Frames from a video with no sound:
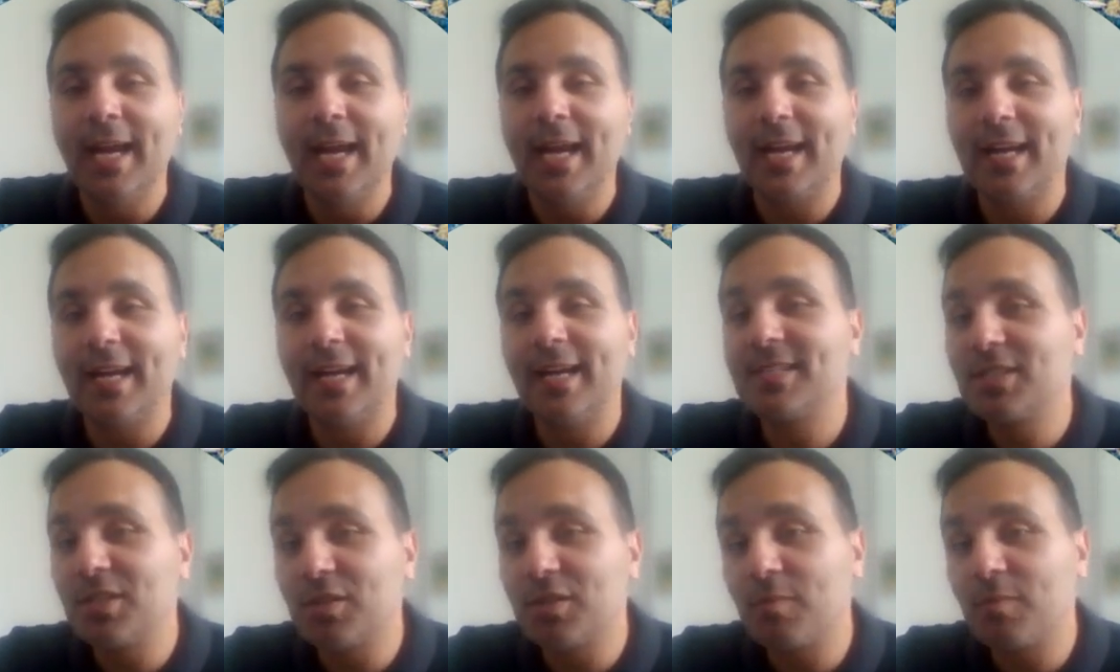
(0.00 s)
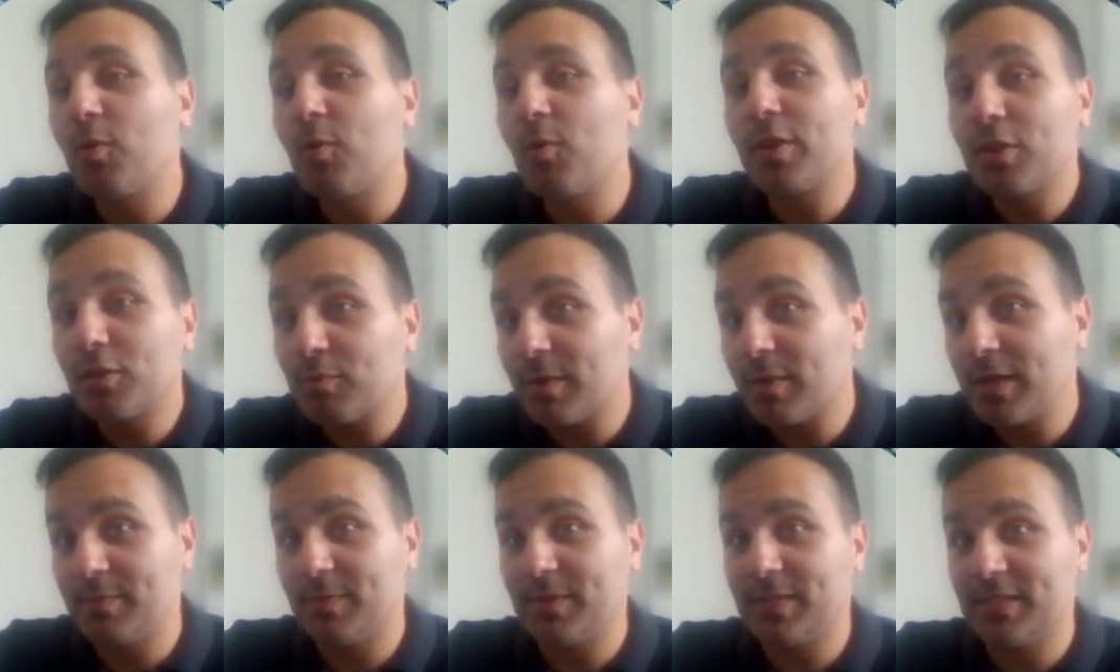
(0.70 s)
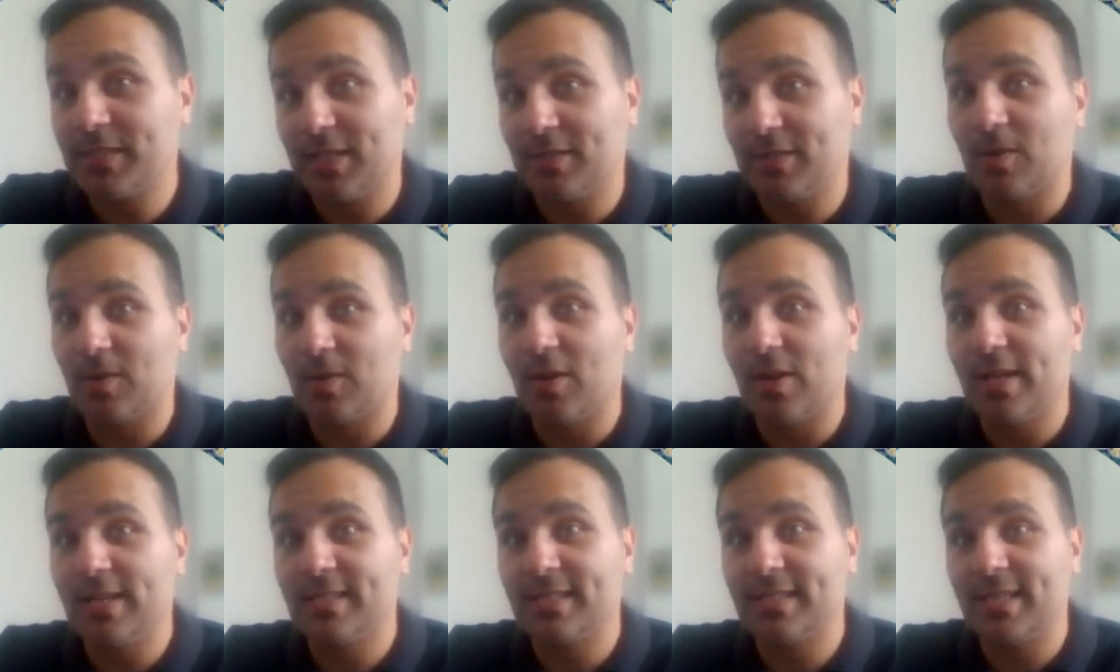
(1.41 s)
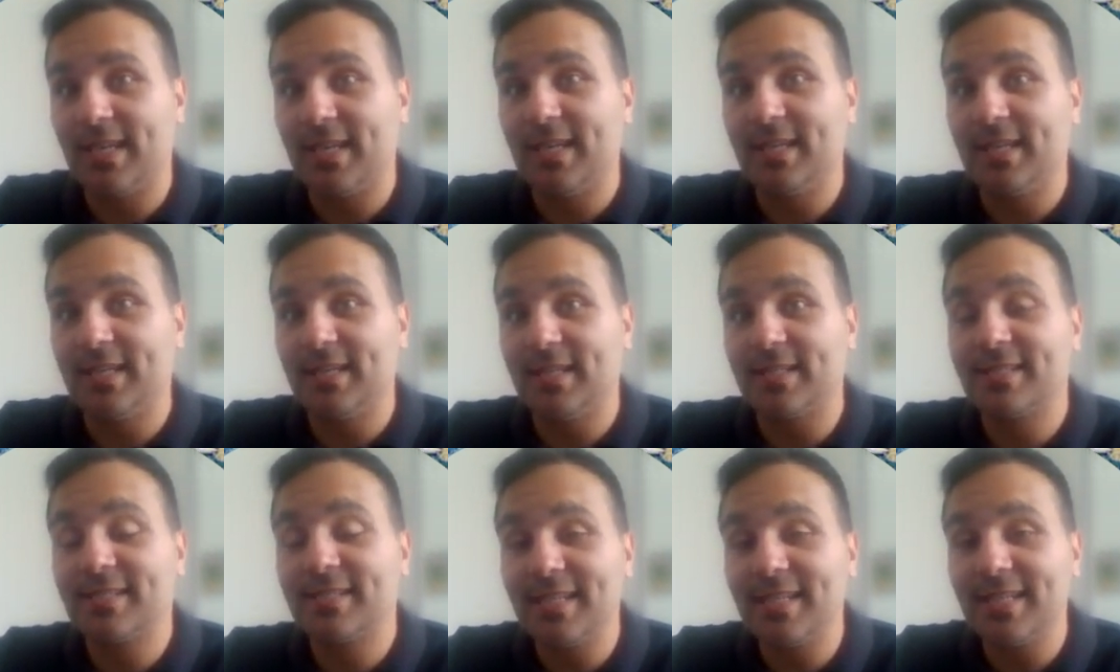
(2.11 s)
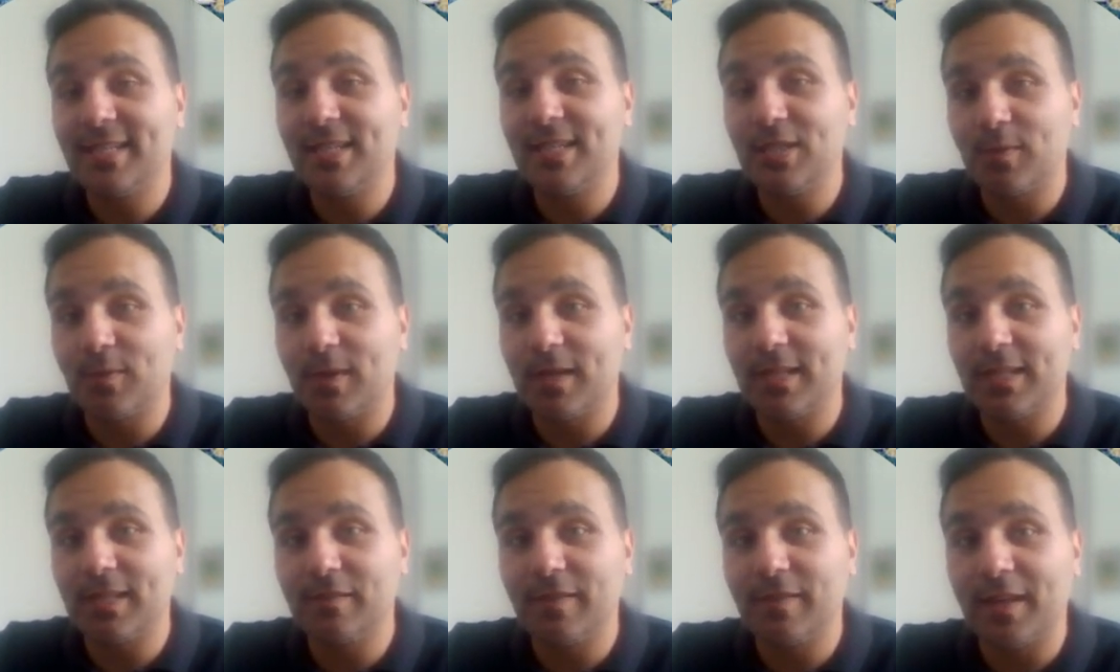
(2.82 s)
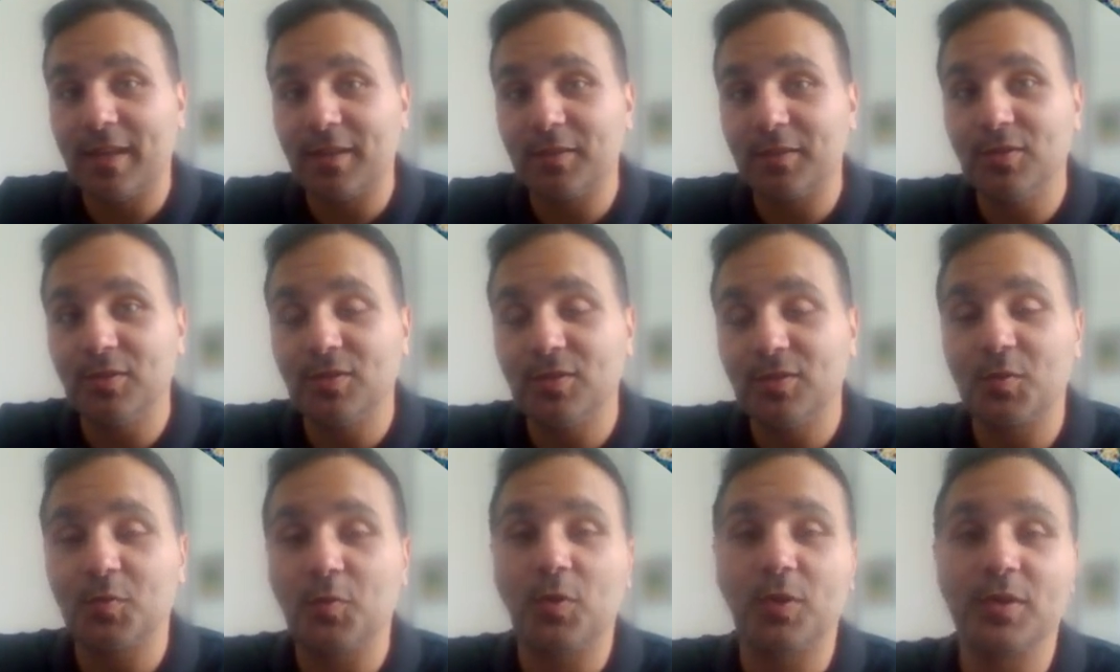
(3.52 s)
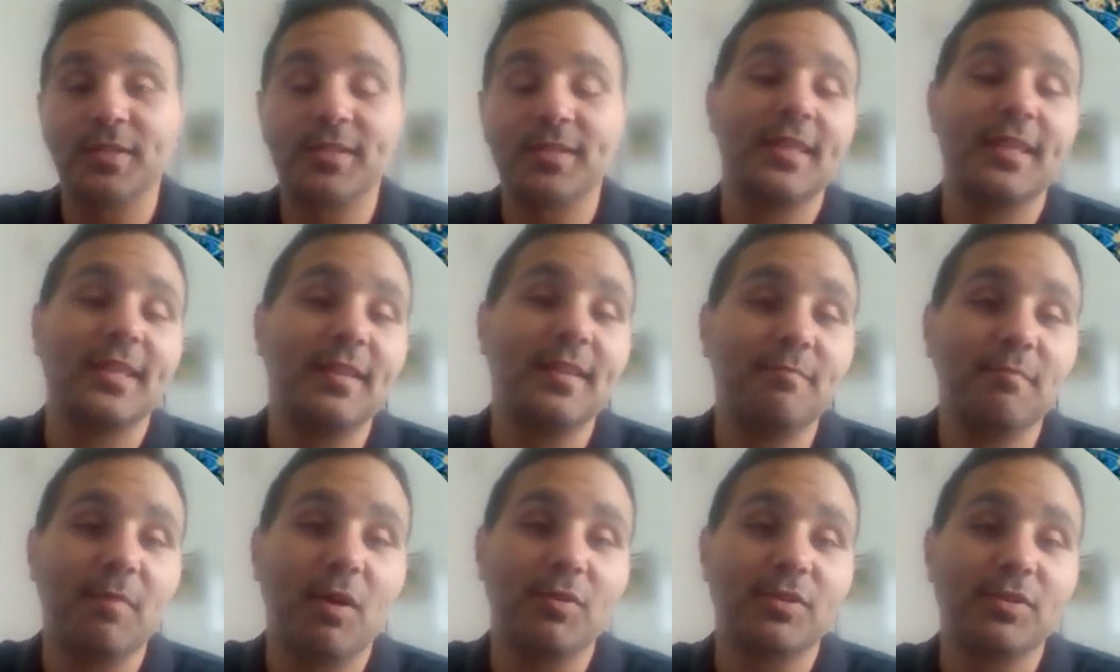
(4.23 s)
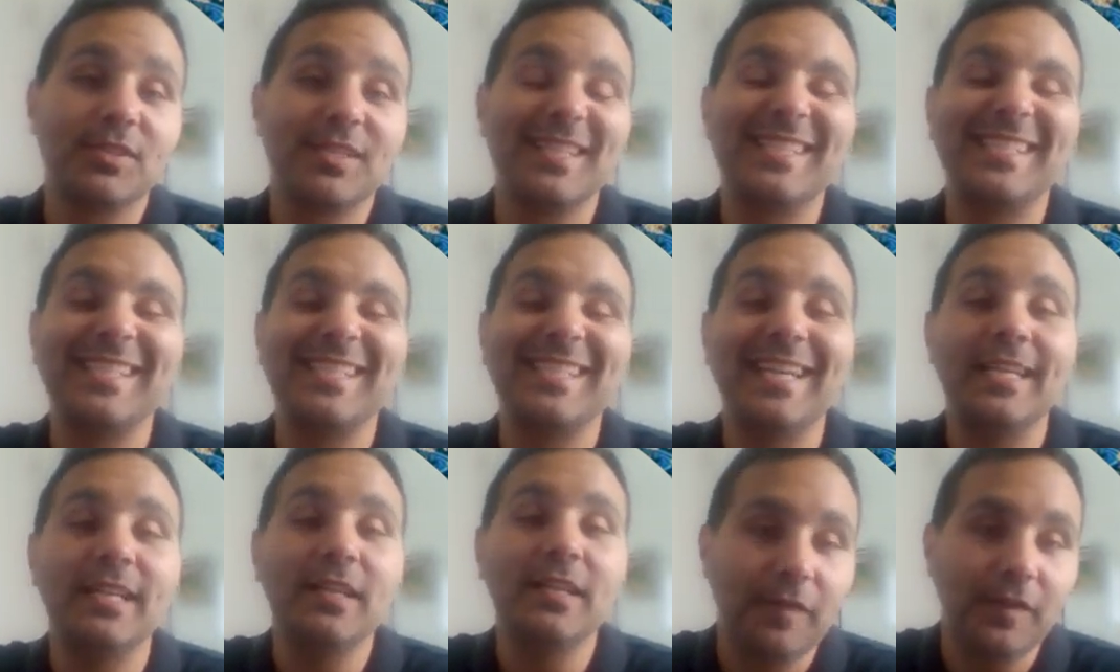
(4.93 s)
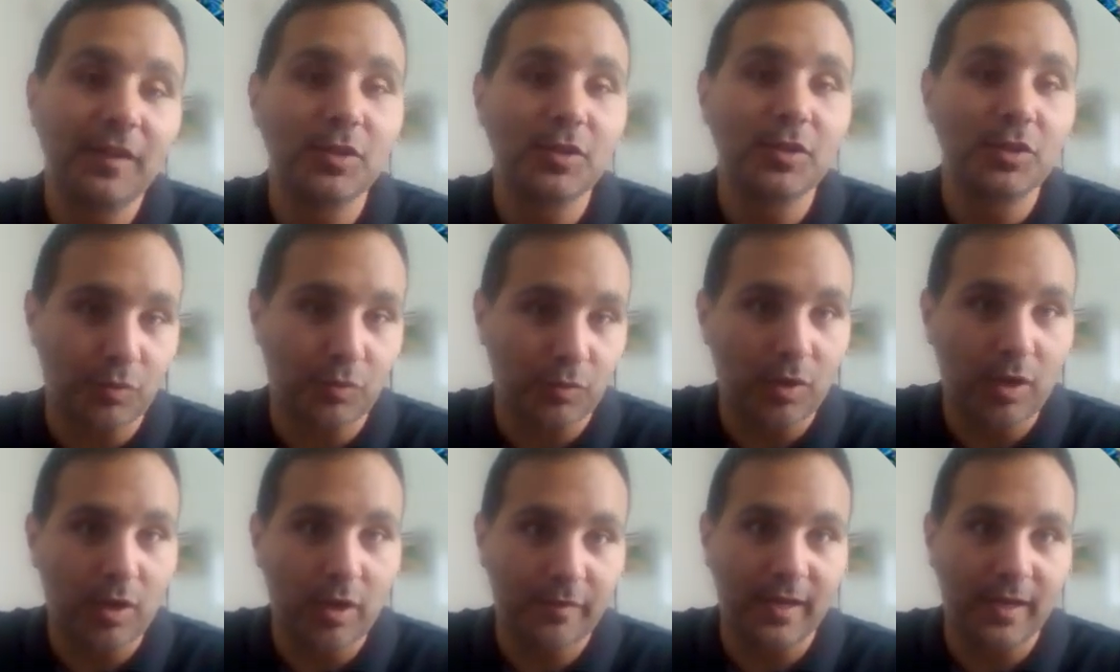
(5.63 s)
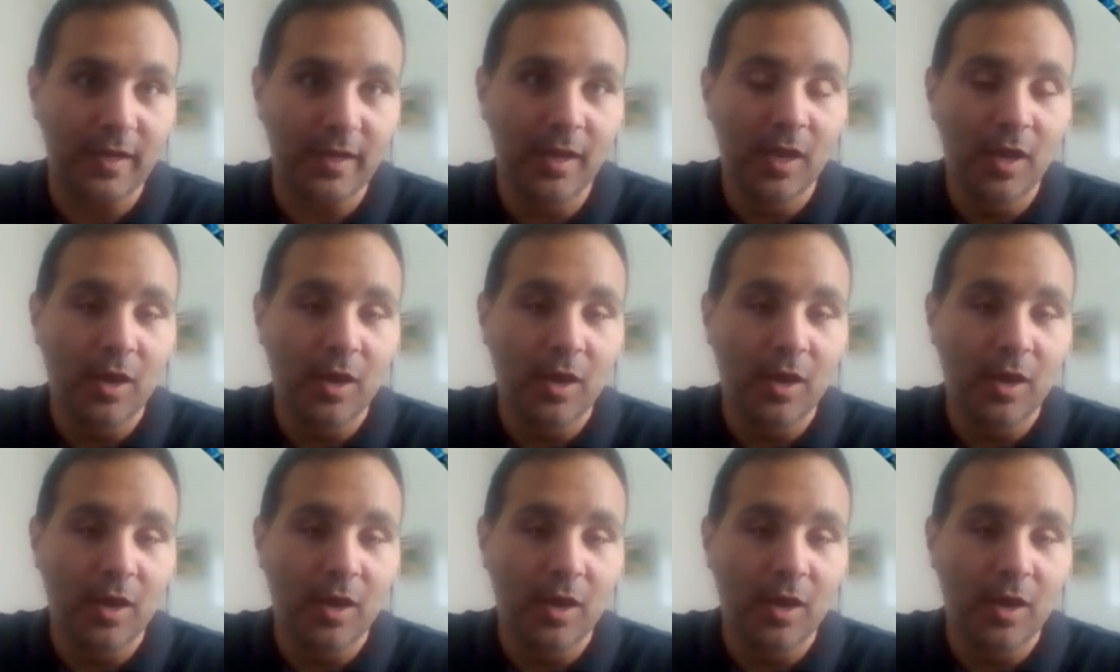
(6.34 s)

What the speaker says: A 0.3% rise in Sydney dwelling values was the most significant driver